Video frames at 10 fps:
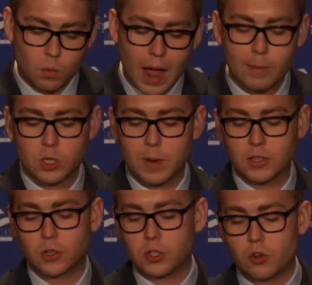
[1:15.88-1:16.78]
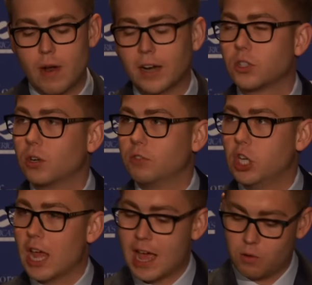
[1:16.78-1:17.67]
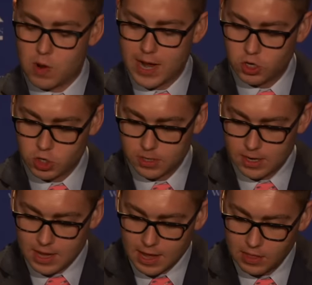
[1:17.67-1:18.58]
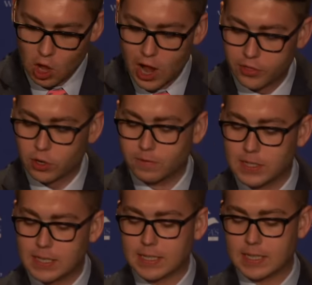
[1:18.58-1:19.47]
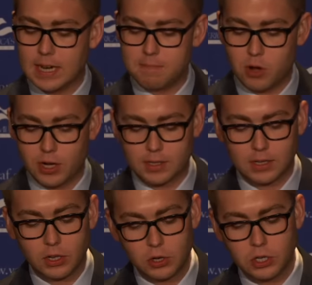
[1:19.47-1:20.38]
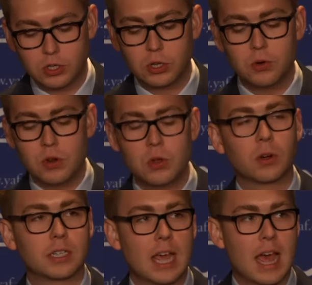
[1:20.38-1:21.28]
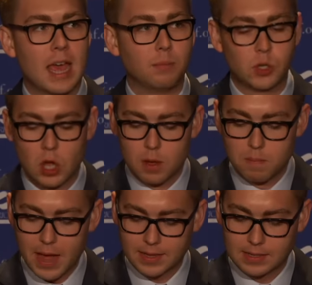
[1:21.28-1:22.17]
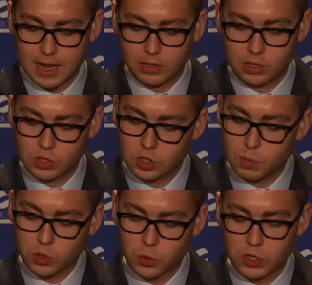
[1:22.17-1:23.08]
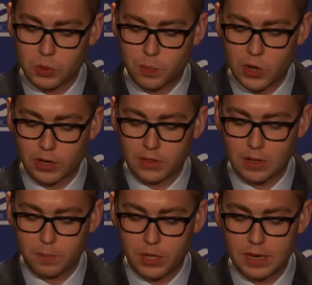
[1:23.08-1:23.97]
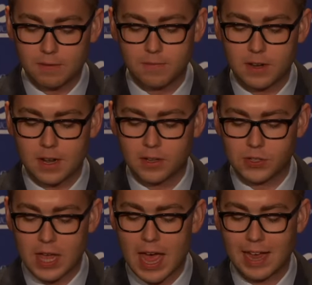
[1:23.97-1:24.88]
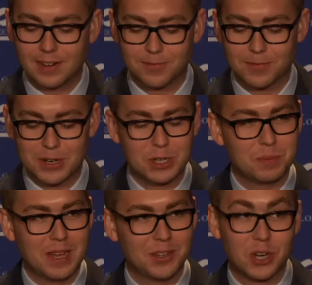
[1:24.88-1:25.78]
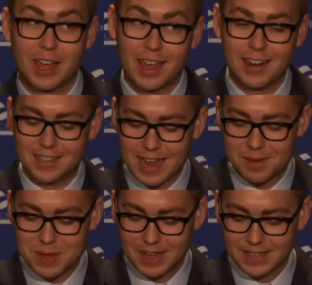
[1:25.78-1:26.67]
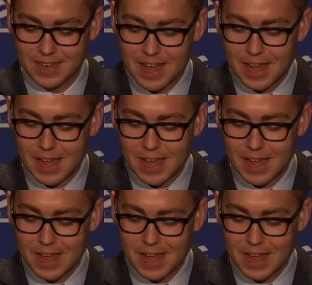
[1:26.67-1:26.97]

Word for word: Robert Spencer is the director of Jihad Watch and the author of 16 books, including two New York Times bestsellers. His most recent book, The Complete Infidel's Guide to Free Speech and Its Enemies,